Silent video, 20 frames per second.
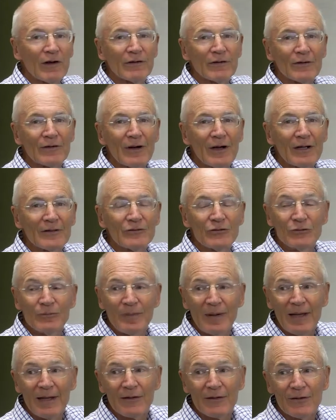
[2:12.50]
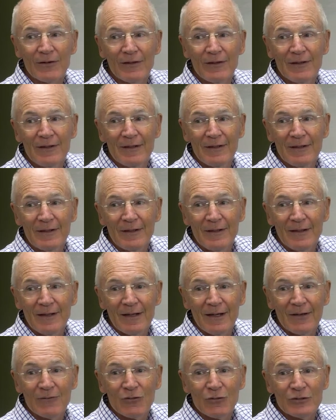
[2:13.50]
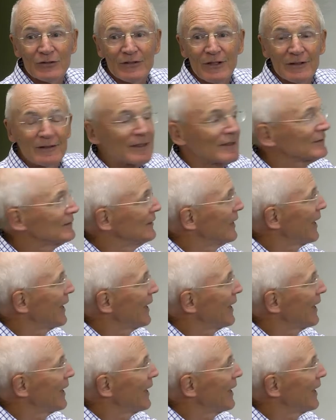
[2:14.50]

harder, I'll do better. And of course, that